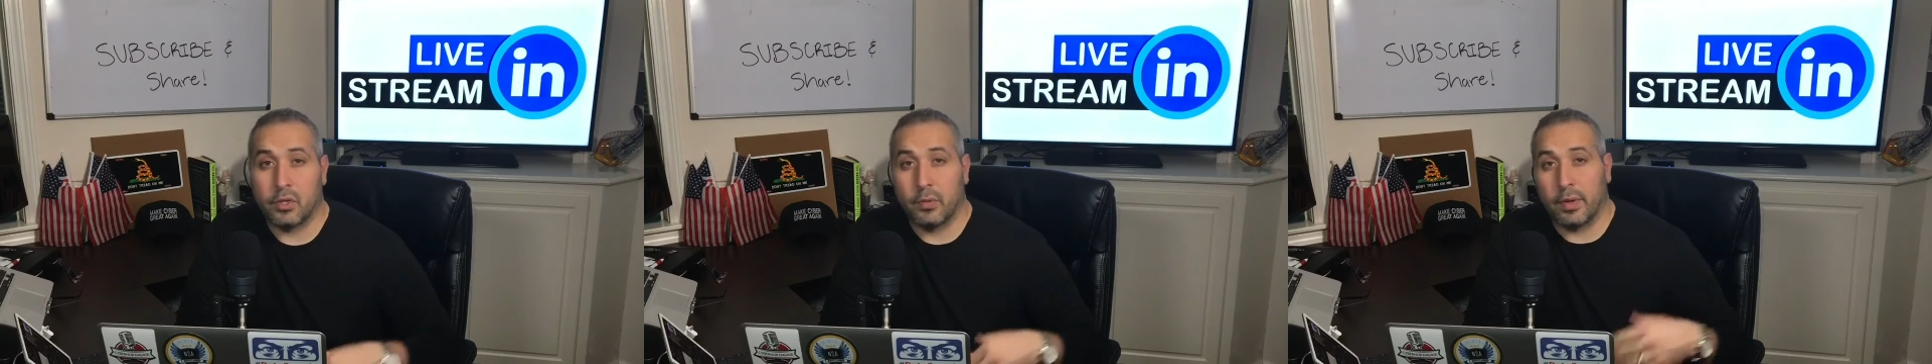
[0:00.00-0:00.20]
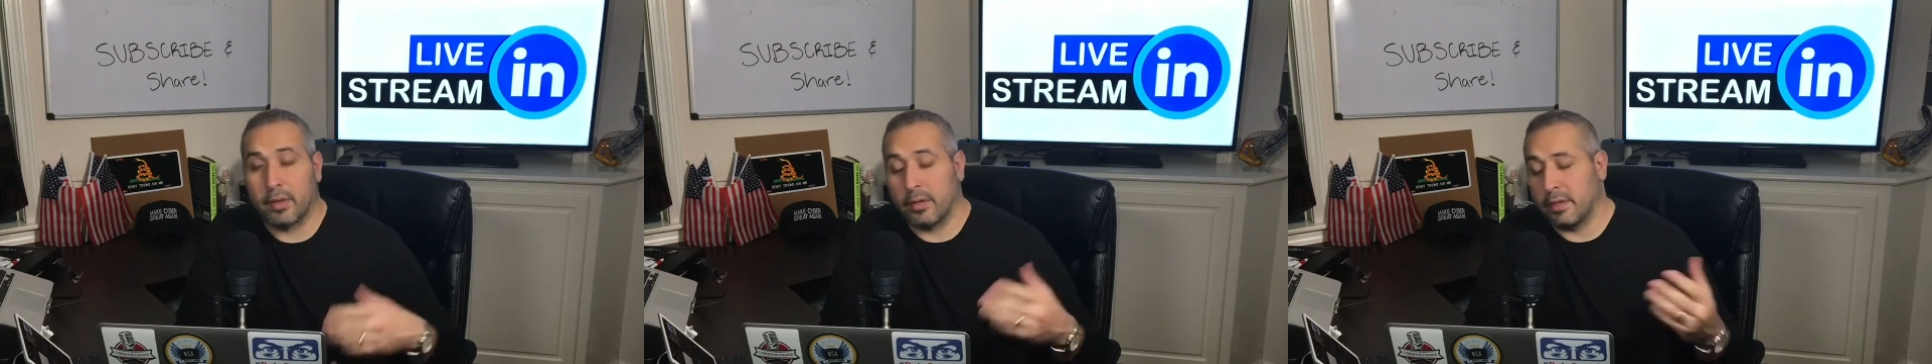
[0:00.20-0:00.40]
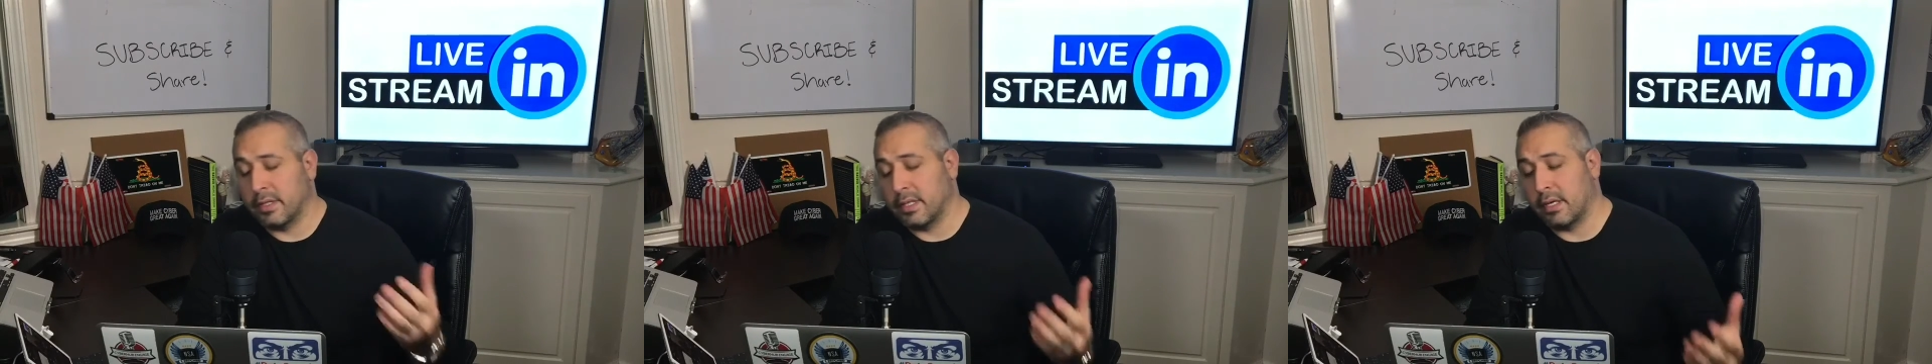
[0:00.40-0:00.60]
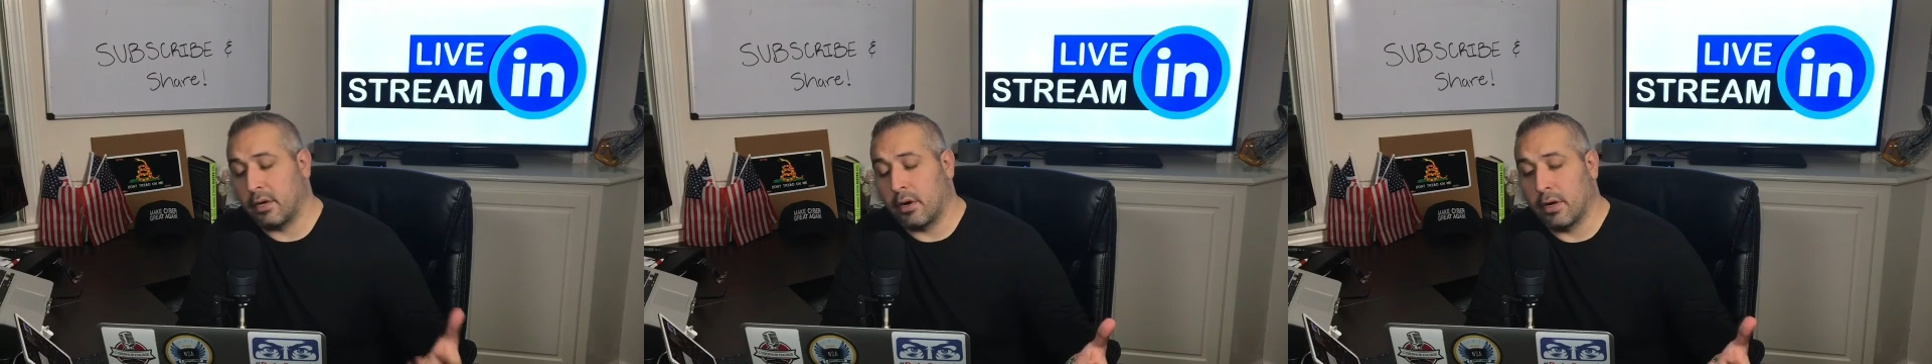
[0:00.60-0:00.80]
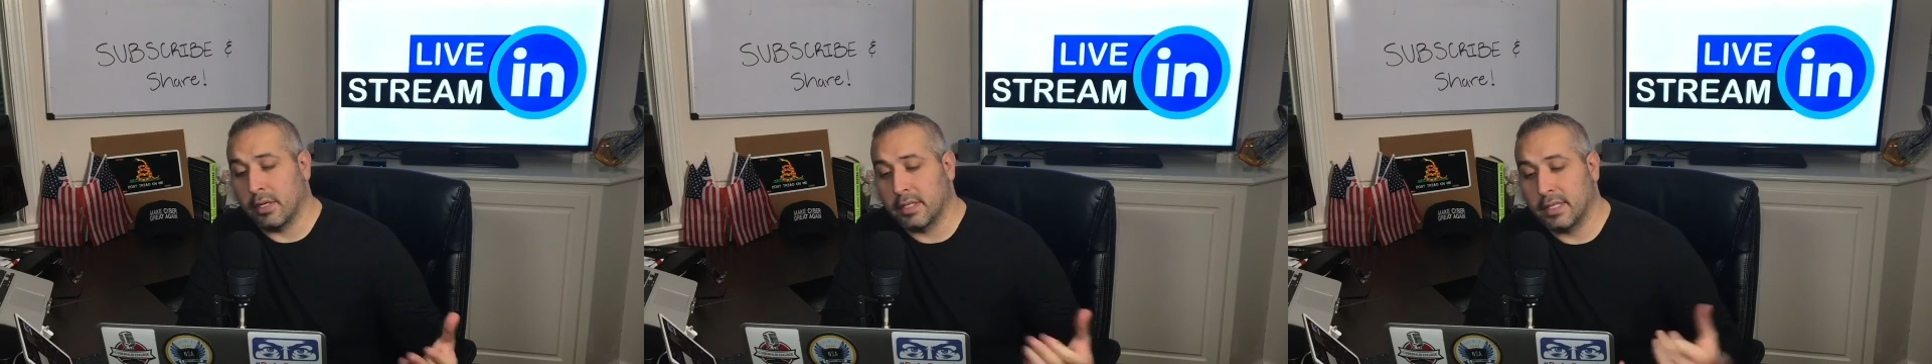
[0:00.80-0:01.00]
whether it's at
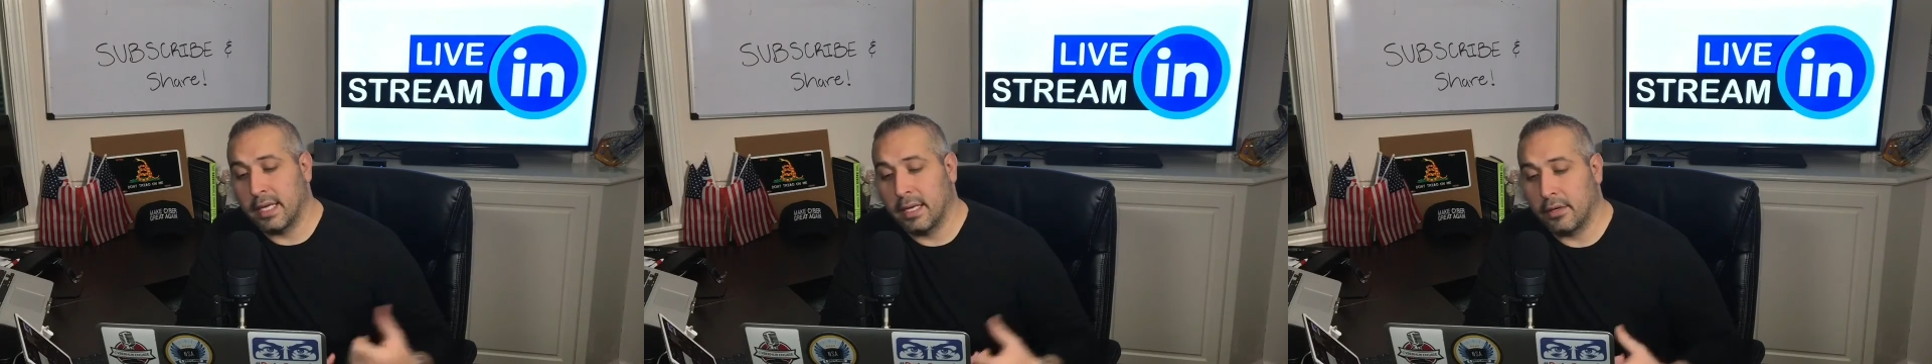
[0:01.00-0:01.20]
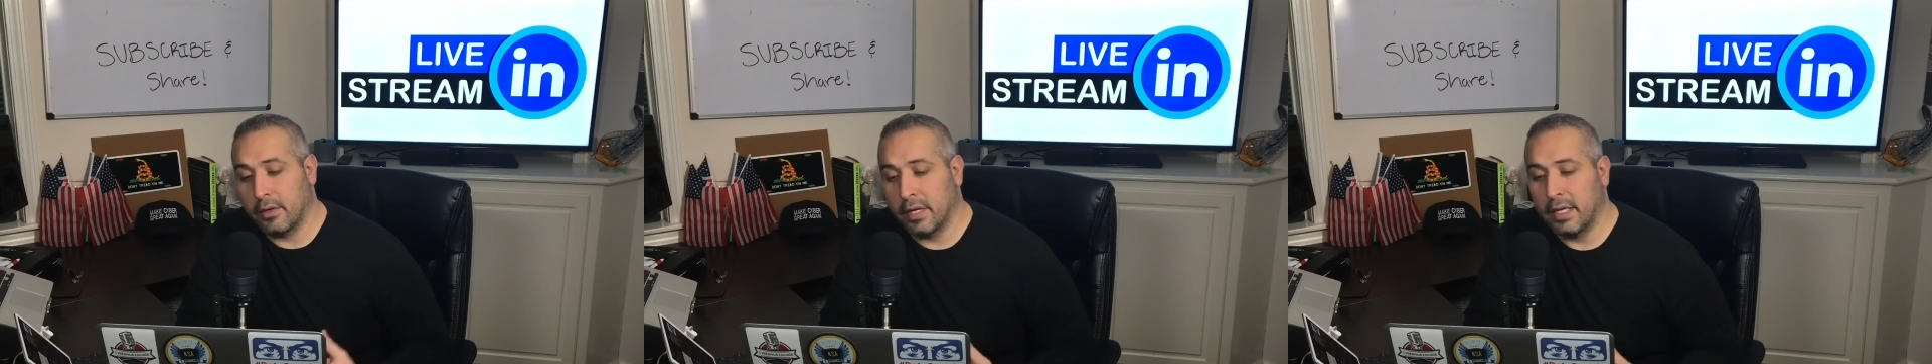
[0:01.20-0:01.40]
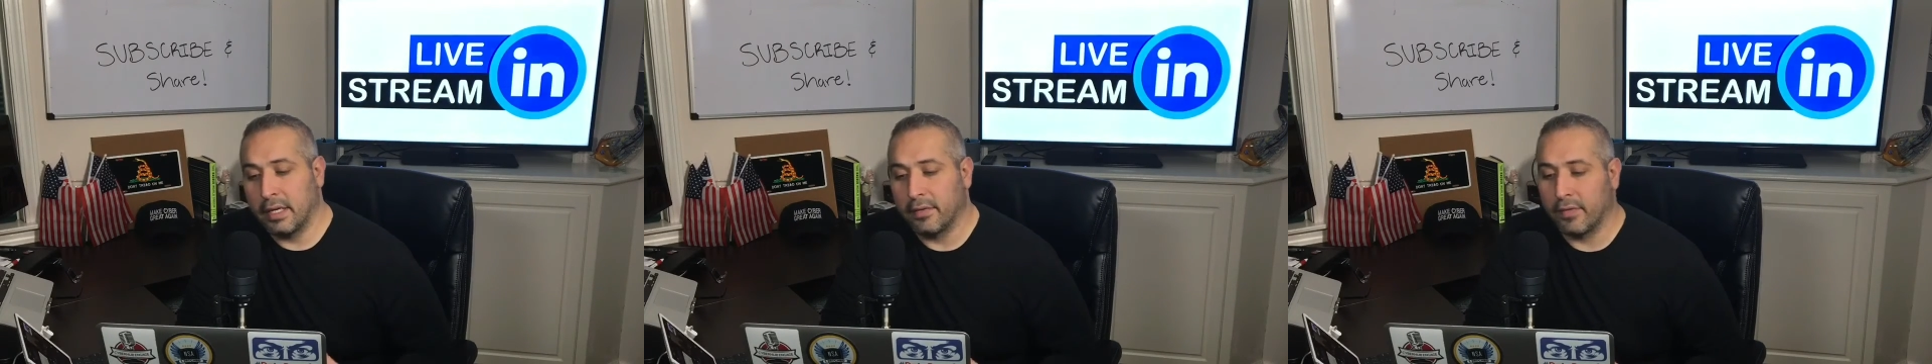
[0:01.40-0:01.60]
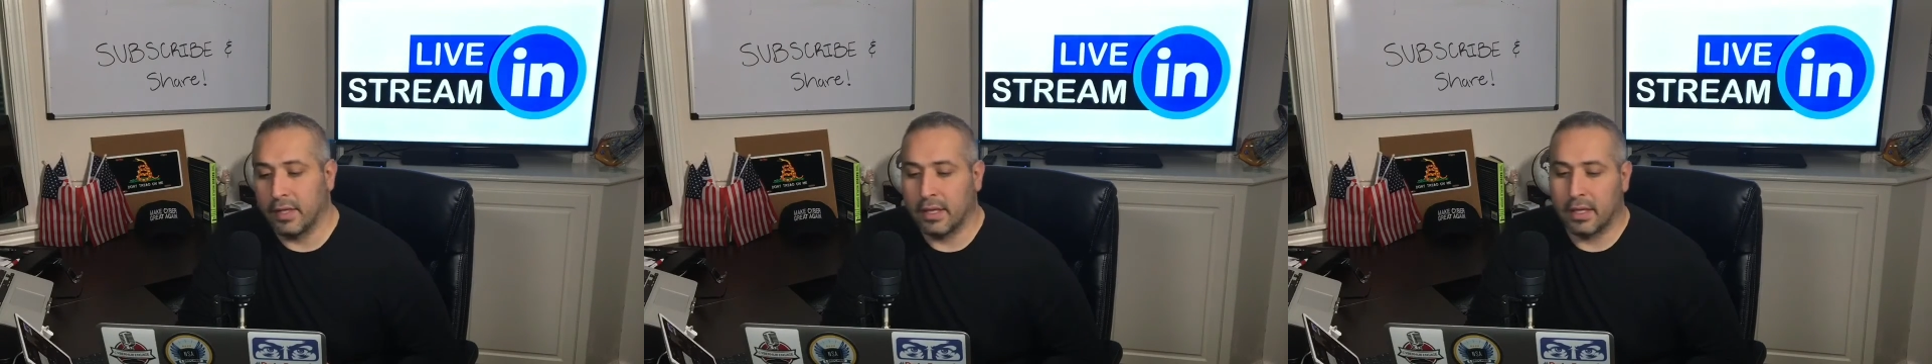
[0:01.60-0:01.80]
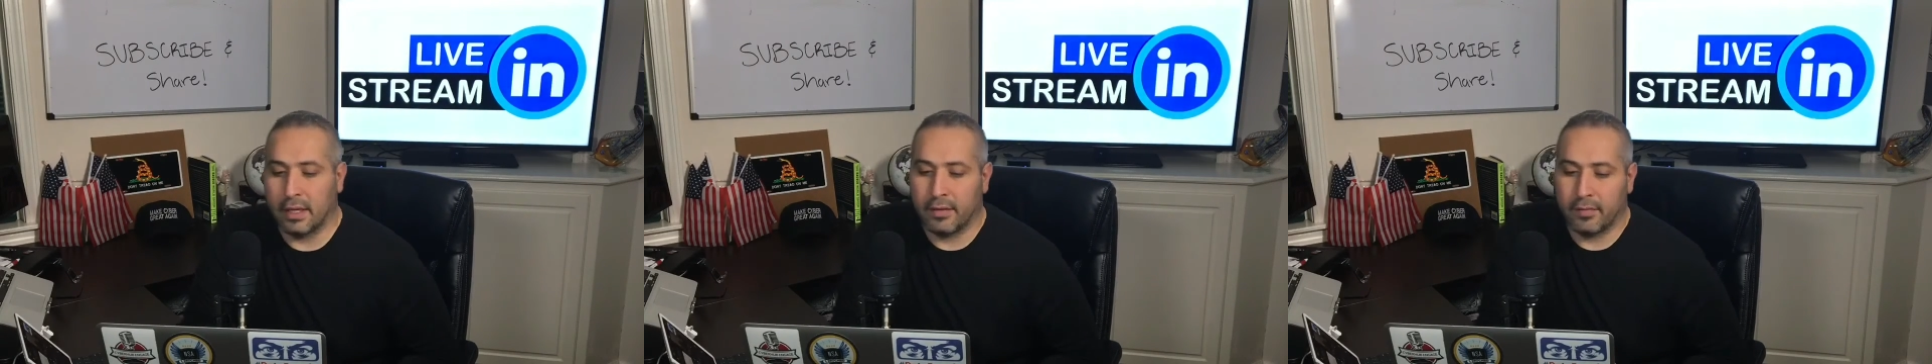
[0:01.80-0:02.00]
RSA or any
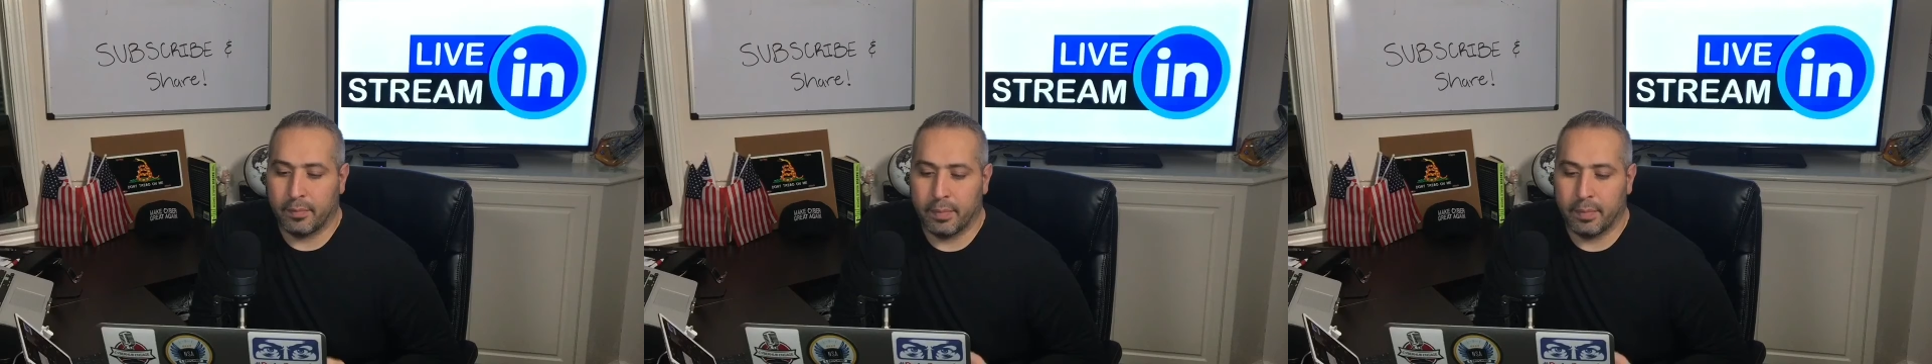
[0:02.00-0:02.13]
event that I've